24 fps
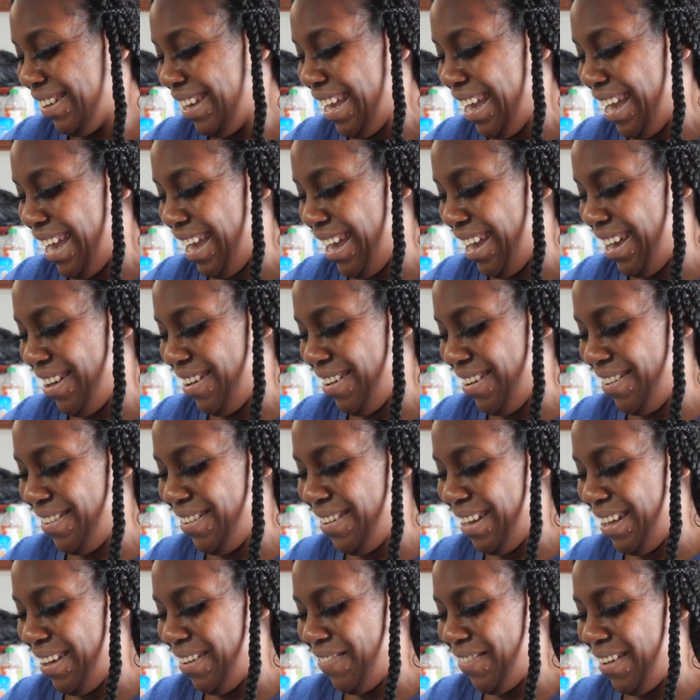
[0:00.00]
but yeah,
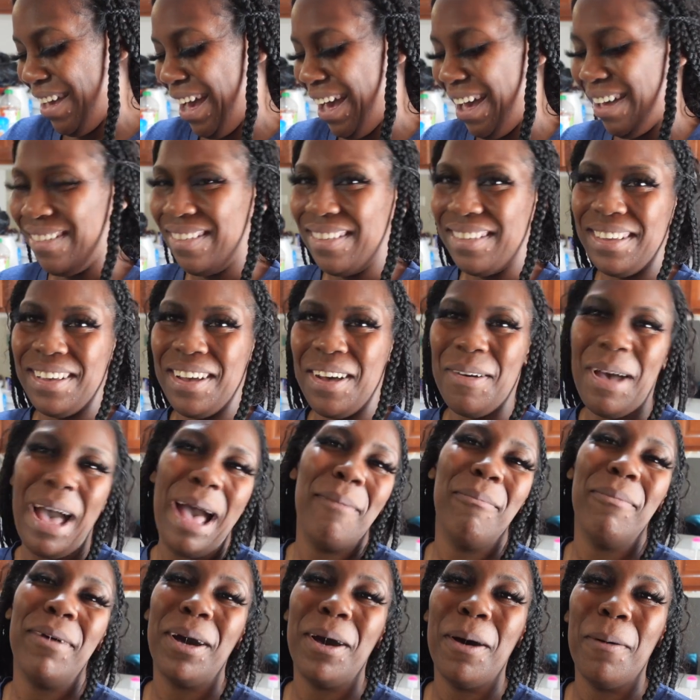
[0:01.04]
hold up. I'll come,
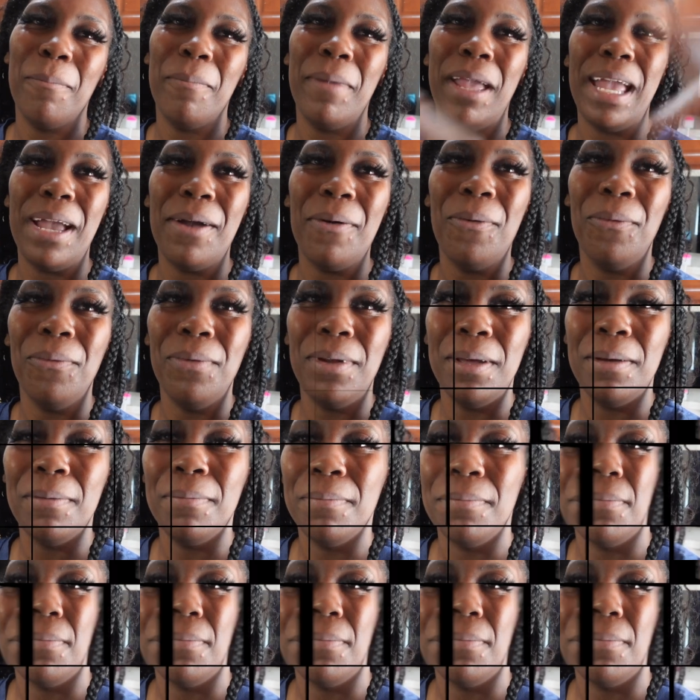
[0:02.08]
I'm going to come back. Hold up.